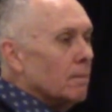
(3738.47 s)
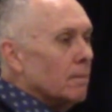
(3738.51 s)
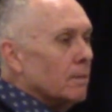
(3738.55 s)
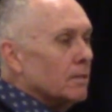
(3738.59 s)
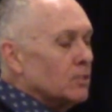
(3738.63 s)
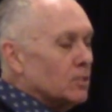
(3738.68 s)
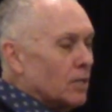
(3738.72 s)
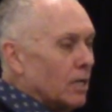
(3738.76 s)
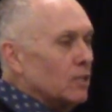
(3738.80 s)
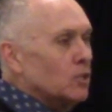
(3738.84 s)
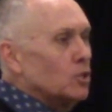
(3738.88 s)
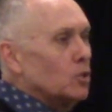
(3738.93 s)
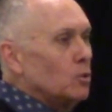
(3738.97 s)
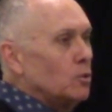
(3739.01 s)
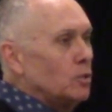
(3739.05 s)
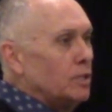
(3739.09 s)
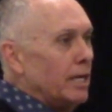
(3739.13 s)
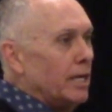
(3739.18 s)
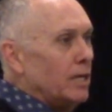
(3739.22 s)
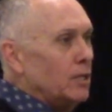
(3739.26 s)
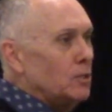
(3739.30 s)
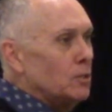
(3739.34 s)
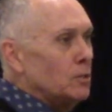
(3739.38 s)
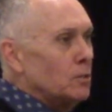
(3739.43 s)
Sunday school
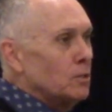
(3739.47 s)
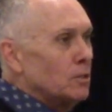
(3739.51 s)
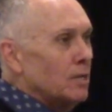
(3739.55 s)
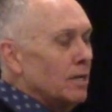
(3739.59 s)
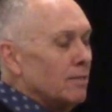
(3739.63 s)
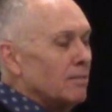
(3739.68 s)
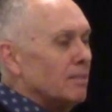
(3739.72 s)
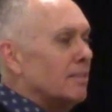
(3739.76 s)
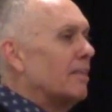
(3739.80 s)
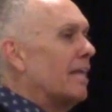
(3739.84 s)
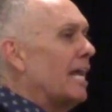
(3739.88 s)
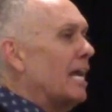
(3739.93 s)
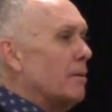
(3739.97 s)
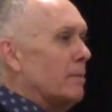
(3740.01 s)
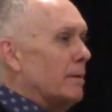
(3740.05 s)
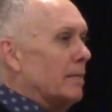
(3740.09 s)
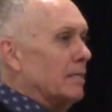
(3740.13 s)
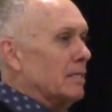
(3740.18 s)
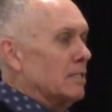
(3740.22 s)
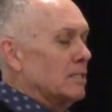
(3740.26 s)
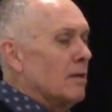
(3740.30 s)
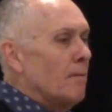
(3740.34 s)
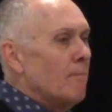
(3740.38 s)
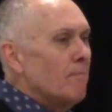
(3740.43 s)
teachers, think about
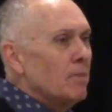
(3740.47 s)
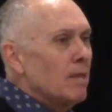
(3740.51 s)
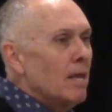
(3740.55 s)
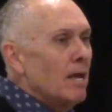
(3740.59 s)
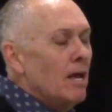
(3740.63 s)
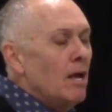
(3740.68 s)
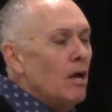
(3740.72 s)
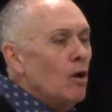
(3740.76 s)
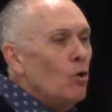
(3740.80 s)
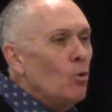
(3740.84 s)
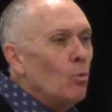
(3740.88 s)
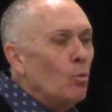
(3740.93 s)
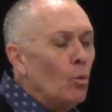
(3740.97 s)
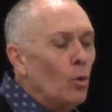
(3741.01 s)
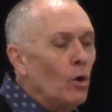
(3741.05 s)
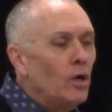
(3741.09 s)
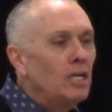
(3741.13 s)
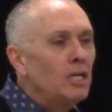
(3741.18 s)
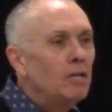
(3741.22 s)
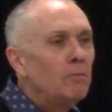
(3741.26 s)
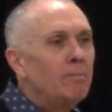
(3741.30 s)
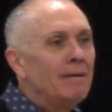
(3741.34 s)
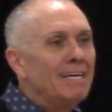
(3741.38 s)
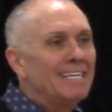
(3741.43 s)
this.
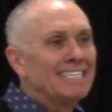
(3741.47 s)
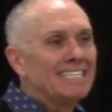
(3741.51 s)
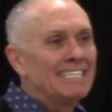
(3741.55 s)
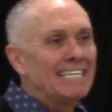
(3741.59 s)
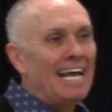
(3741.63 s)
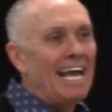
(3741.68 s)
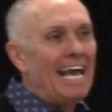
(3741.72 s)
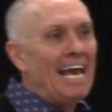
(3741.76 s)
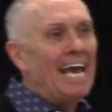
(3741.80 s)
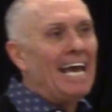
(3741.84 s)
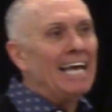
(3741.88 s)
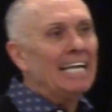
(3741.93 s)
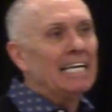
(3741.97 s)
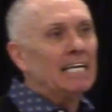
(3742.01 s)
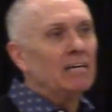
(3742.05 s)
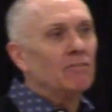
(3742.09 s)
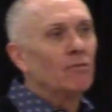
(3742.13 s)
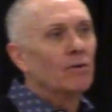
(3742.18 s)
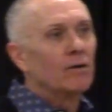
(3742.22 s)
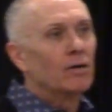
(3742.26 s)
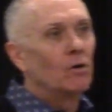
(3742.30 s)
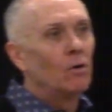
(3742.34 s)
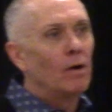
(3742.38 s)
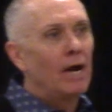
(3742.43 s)
Wouldn't it be sad if
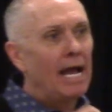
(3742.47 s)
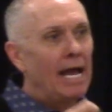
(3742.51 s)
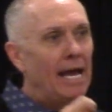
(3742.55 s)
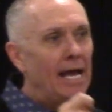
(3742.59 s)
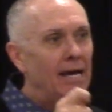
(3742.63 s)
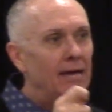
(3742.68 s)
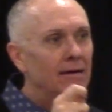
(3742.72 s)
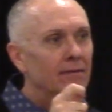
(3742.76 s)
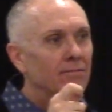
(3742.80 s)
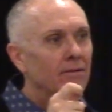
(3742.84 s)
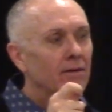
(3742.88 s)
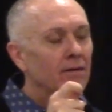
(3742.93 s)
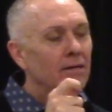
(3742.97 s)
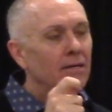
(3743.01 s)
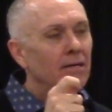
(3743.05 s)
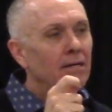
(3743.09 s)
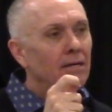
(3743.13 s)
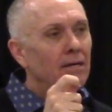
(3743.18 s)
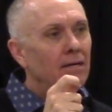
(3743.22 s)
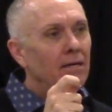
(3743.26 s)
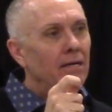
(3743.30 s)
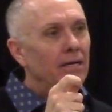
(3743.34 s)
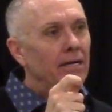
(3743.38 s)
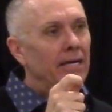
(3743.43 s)
we're going to have
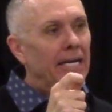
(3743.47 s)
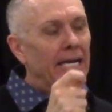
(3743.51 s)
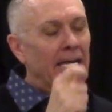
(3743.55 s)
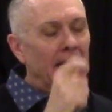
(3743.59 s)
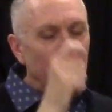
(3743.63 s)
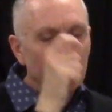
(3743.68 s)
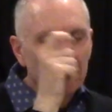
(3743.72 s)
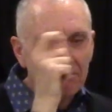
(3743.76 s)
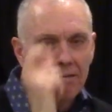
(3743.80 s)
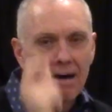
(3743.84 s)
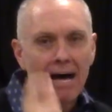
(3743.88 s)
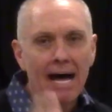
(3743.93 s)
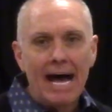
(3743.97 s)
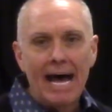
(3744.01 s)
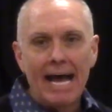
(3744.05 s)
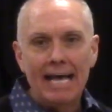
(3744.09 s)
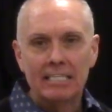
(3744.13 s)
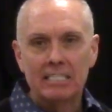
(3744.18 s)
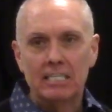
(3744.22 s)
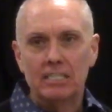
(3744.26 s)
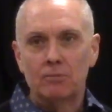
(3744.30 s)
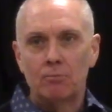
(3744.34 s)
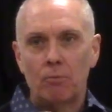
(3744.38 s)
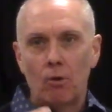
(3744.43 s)

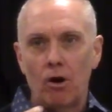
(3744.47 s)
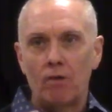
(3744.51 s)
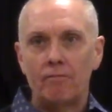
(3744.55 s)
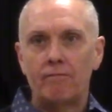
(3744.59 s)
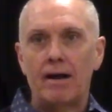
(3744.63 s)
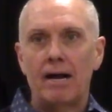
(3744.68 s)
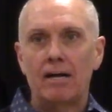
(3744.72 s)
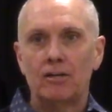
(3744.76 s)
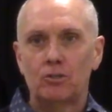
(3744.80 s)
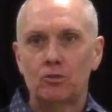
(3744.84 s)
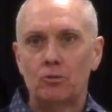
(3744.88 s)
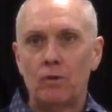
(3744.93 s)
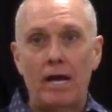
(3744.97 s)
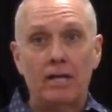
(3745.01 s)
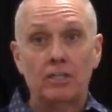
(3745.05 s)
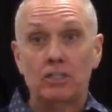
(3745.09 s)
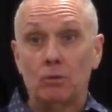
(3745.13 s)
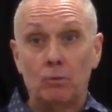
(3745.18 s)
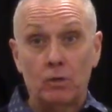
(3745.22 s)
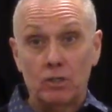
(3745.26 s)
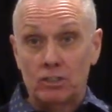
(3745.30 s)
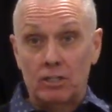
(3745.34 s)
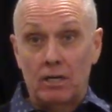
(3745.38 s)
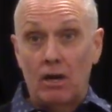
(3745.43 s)
Invites as part of our strategy.
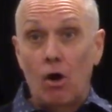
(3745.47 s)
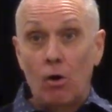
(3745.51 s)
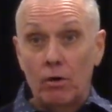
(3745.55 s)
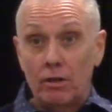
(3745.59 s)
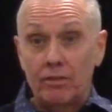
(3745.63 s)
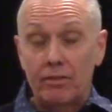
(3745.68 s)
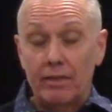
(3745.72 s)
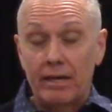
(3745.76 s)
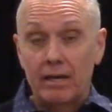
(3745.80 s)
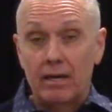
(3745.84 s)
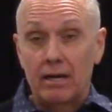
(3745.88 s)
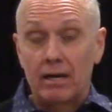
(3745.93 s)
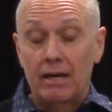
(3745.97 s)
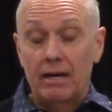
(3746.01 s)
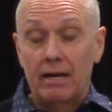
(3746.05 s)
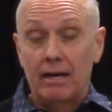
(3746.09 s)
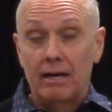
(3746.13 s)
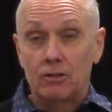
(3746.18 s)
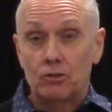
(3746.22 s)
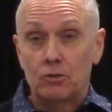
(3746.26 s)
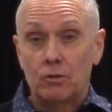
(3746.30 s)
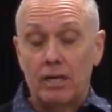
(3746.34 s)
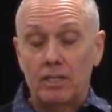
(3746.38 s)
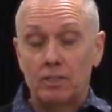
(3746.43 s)
It wasn't the only thing in
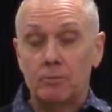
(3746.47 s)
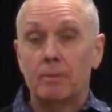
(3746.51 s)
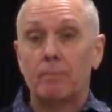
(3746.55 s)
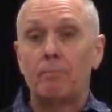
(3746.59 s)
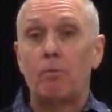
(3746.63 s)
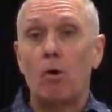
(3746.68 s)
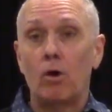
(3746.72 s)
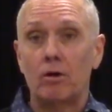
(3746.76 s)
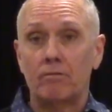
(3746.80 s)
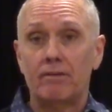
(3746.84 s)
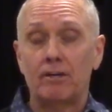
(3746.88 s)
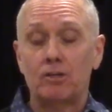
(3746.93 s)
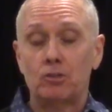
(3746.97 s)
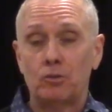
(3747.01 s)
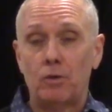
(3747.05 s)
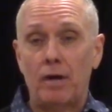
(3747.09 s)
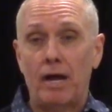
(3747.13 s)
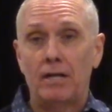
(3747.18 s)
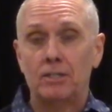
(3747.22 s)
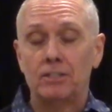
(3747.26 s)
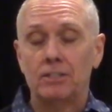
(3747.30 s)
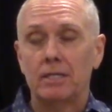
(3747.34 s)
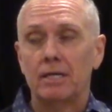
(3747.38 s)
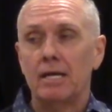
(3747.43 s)
our strategy, part of our
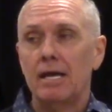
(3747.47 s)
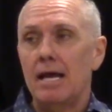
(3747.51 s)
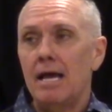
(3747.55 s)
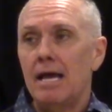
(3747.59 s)
strategy.